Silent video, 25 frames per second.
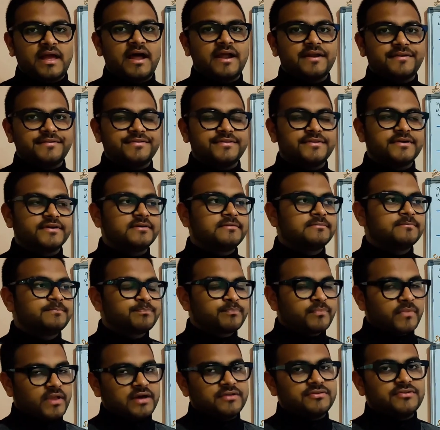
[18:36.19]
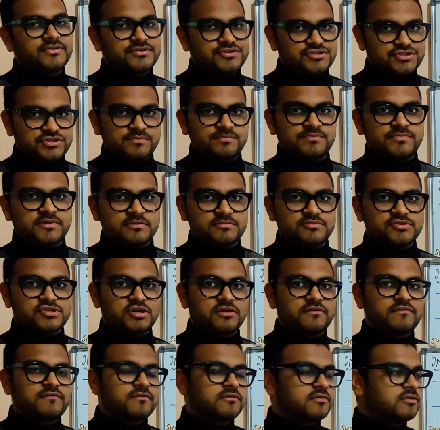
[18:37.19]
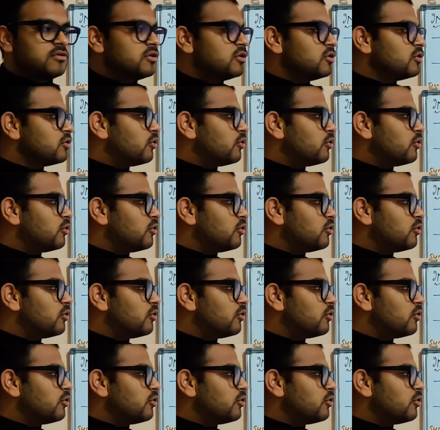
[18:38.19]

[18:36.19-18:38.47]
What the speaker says: and the other symptoms of